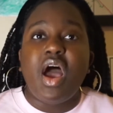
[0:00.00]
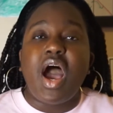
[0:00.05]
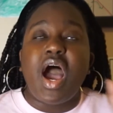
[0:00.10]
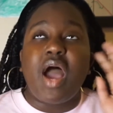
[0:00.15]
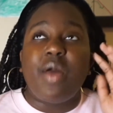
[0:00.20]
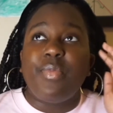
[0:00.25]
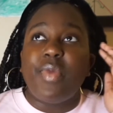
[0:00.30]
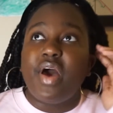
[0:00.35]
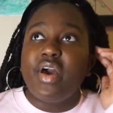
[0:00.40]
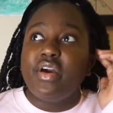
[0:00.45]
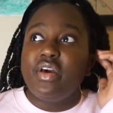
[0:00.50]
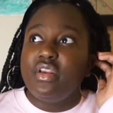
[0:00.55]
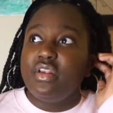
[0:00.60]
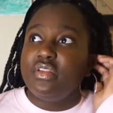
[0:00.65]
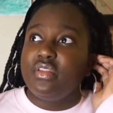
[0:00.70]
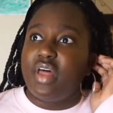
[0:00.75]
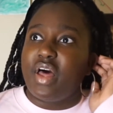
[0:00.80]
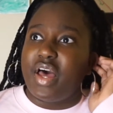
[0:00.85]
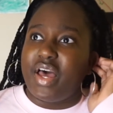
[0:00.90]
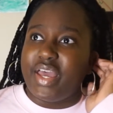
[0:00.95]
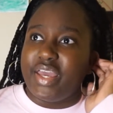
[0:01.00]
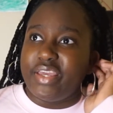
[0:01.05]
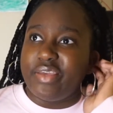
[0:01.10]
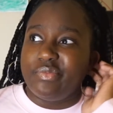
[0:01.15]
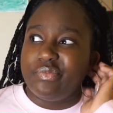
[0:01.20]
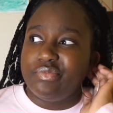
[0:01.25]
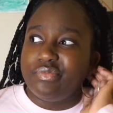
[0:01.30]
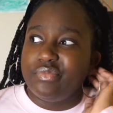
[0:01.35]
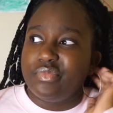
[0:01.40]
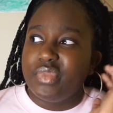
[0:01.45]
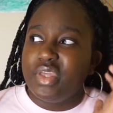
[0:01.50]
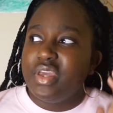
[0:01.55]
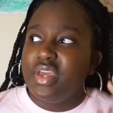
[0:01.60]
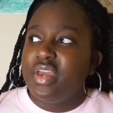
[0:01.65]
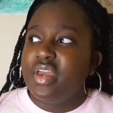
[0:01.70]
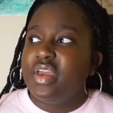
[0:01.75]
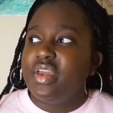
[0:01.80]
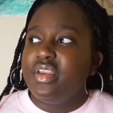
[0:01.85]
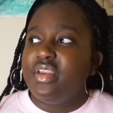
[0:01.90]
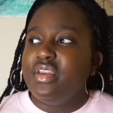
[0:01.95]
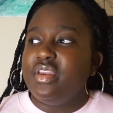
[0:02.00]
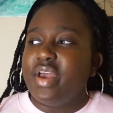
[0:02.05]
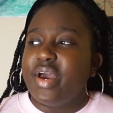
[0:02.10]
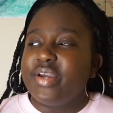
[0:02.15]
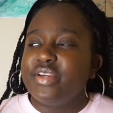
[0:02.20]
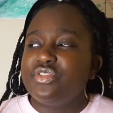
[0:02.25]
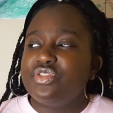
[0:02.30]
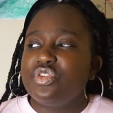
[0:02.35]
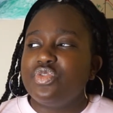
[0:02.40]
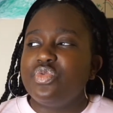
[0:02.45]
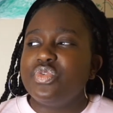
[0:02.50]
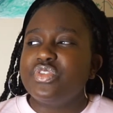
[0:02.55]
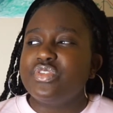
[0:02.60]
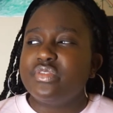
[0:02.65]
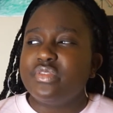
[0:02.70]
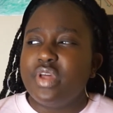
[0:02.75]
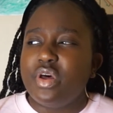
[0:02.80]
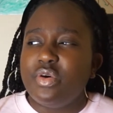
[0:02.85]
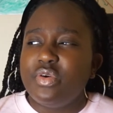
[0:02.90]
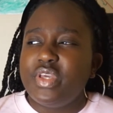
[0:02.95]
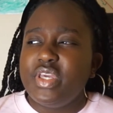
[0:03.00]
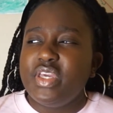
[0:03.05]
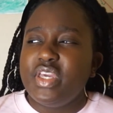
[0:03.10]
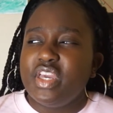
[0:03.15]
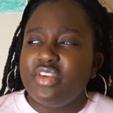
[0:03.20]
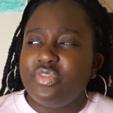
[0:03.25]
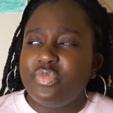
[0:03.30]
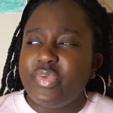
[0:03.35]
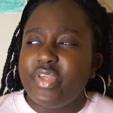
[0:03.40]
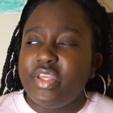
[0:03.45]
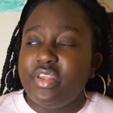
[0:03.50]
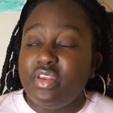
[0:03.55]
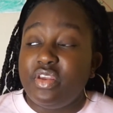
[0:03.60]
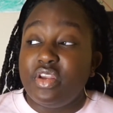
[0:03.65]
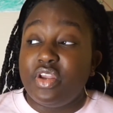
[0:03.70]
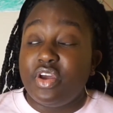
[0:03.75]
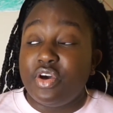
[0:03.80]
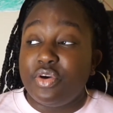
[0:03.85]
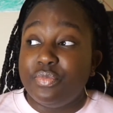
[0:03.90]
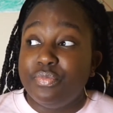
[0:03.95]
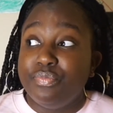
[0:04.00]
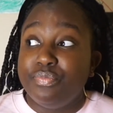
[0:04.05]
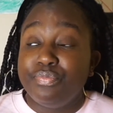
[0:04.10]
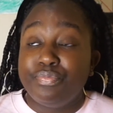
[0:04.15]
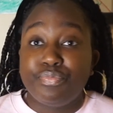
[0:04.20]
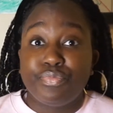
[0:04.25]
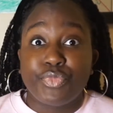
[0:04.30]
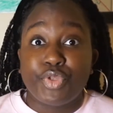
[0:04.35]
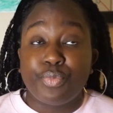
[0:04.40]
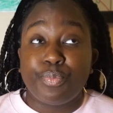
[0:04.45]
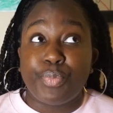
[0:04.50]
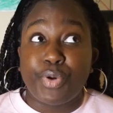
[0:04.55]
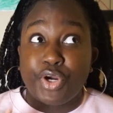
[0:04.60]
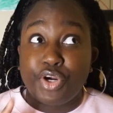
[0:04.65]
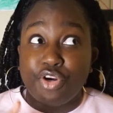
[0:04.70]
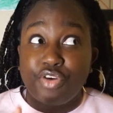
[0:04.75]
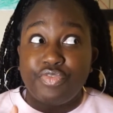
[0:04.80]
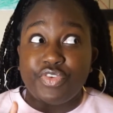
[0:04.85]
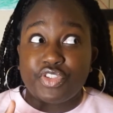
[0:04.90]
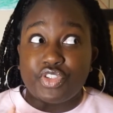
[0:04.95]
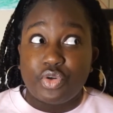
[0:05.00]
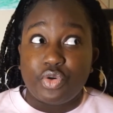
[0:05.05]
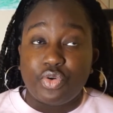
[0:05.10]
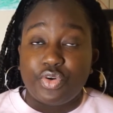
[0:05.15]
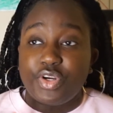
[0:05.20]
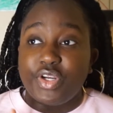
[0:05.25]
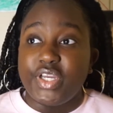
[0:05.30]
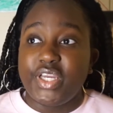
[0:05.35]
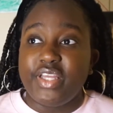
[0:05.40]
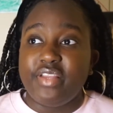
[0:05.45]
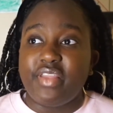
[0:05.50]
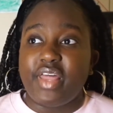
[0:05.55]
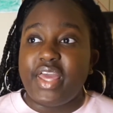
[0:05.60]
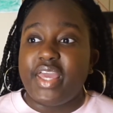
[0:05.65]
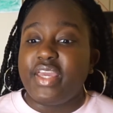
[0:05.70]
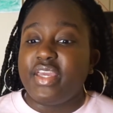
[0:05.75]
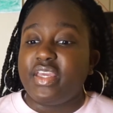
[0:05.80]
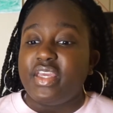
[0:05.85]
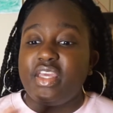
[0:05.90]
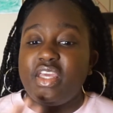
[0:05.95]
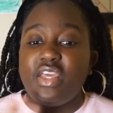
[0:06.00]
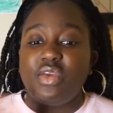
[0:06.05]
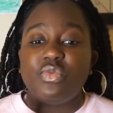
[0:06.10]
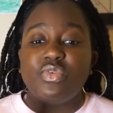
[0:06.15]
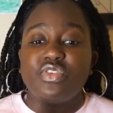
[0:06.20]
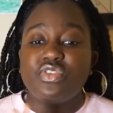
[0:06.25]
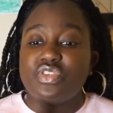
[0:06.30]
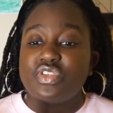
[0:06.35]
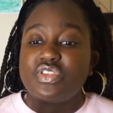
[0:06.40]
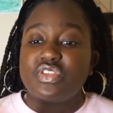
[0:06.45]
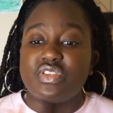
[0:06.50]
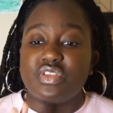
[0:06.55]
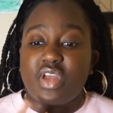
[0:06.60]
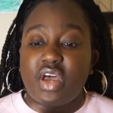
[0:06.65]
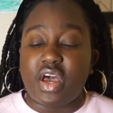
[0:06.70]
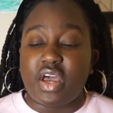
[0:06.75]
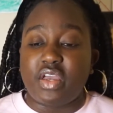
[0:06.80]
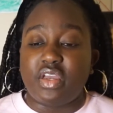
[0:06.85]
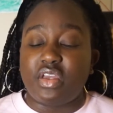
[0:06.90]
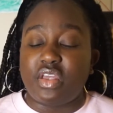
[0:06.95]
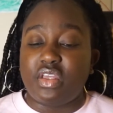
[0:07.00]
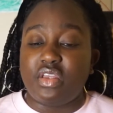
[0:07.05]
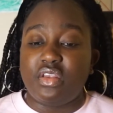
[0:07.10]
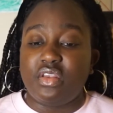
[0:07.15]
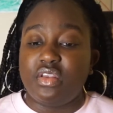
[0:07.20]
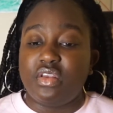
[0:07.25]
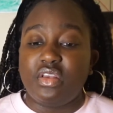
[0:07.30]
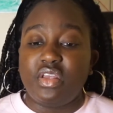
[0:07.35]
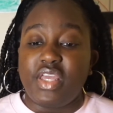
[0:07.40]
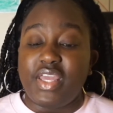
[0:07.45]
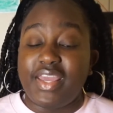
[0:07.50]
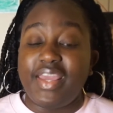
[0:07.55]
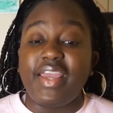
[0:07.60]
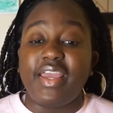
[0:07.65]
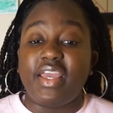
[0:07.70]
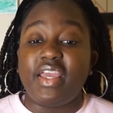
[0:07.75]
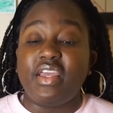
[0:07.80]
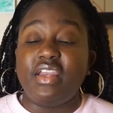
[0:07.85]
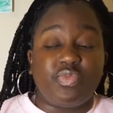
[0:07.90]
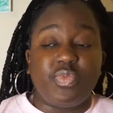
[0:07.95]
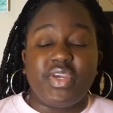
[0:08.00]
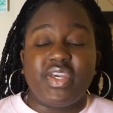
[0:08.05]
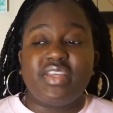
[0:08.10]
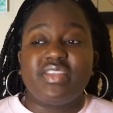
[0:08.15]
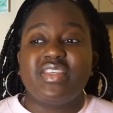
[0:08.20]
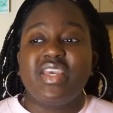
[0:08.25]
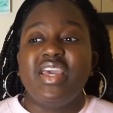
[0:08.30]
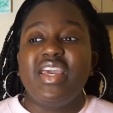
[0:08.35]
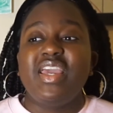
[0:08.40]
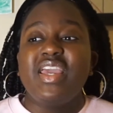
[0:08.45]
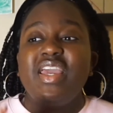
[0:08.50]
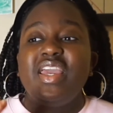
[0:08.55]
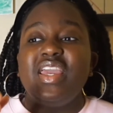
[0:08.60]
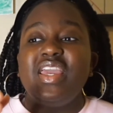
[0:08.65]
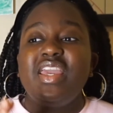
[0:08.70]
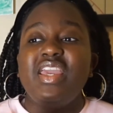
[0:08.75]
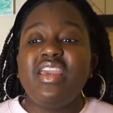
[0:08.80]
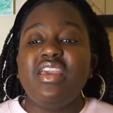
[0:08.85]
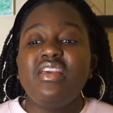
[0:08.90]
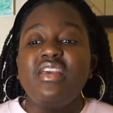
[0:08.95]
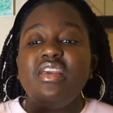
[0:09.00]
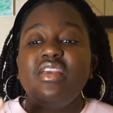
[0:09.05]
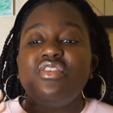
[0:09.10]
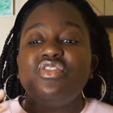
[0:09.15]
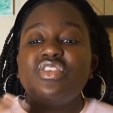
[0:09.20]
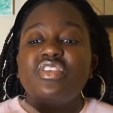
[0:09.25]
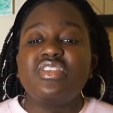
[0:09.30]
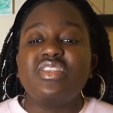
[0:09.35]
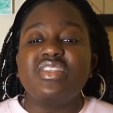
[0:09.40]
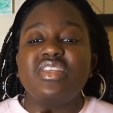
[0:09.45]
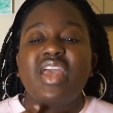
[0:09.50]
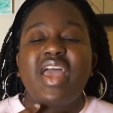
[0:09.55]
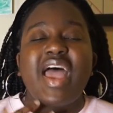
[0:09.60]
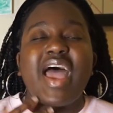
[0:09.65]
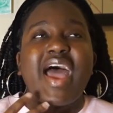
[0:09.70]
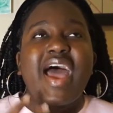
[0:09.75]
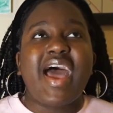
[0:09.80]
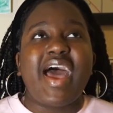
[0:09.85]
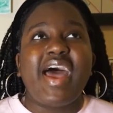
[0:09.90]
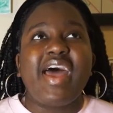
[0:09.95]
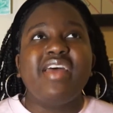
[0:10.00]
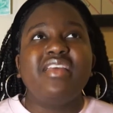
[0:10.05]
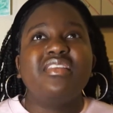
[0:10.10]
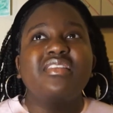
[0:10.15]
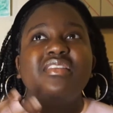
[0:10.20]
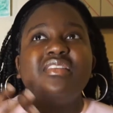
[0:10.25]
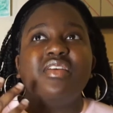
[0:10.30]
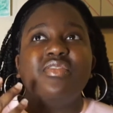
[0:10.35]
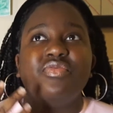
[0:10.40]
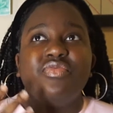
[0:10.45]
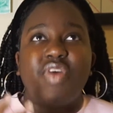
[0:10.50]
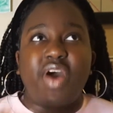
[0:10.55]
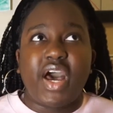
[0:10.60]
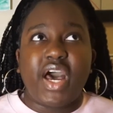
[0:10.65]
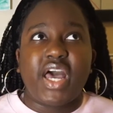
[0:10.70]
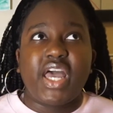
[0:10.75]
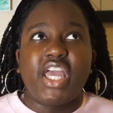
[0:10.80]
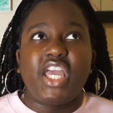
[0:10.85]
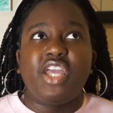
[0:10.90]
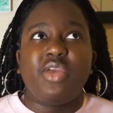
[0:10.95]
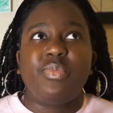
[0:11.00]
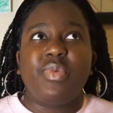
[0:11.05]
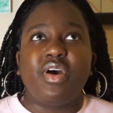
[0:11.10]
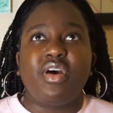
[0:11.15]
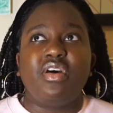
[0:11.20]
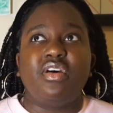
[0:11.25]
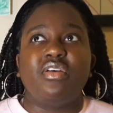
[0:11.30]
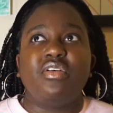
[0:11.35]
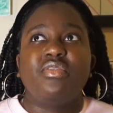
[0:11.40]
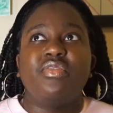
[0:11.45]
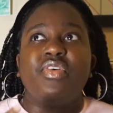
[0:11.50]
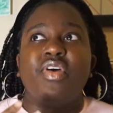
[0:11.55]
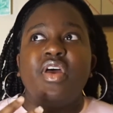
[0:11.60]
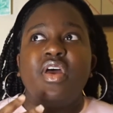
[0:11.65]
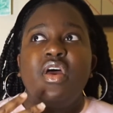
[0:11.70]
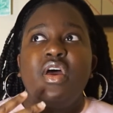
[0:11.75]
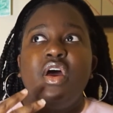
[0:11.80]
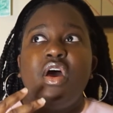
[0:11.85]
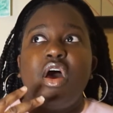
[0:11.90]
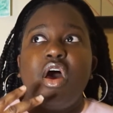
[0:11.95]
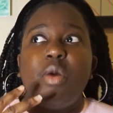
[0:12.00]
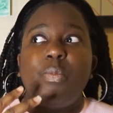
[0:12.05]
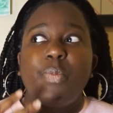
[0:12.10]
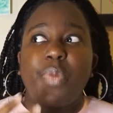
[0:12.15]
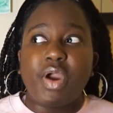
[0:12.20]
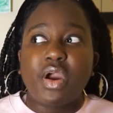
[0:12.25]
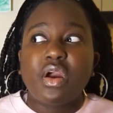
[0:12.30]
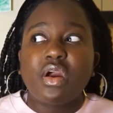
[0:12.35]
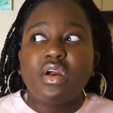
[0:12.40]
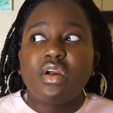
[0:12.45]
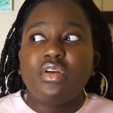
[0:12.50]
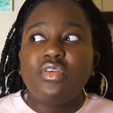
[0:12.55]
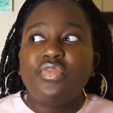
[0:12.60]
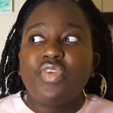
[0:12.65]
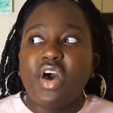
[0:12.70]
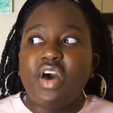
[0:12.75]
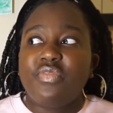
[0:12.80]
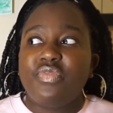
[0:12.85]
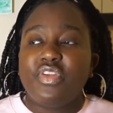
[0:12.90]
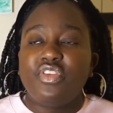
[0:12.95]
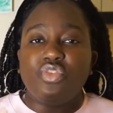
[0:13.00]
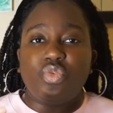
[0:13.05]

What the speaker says: I'm not gonna lie. Nigel was low-key giving me, you know, purgatory. Like, he was just not it because he just has the vibe of a perv of